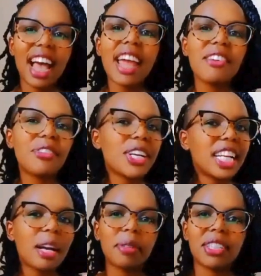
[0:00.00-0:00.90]
I
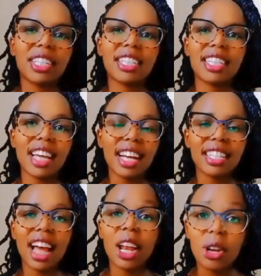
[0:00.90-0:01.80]
really appreciate
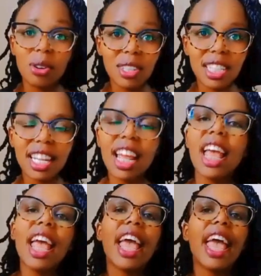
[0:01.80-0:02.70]
that a lot.
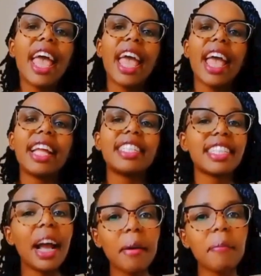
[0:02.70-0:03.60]
And
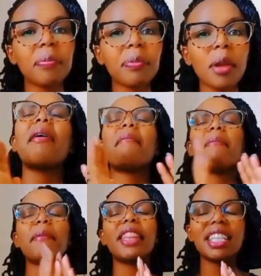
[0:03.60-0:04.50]
yeah,
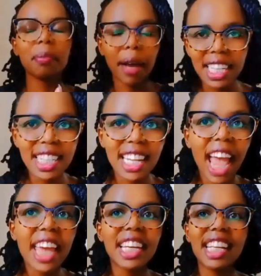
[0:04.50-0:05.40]
this part,
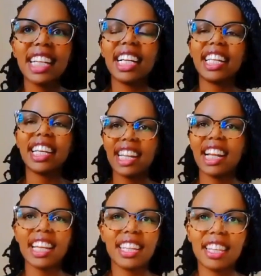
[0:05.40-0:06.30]
I really, really
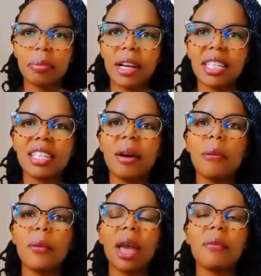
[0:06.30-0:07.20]
like this part
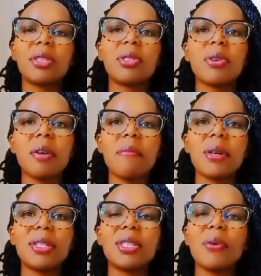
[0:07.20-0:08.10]
where I want to talk
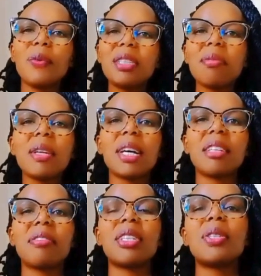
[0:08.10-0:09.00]
about which money
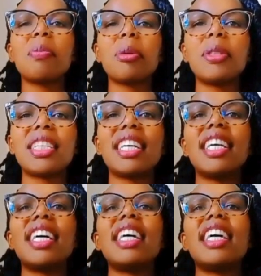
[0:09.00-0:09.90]
market fund to put.
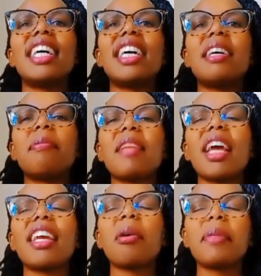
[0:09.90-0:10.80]

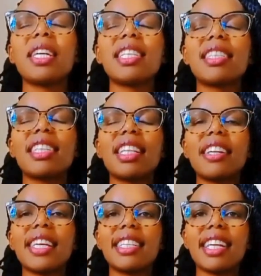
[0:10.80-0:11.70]
I hope that is the
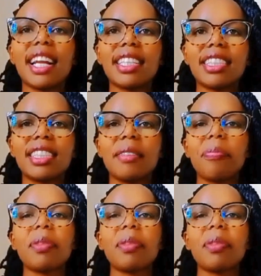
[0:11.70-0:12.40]
right English.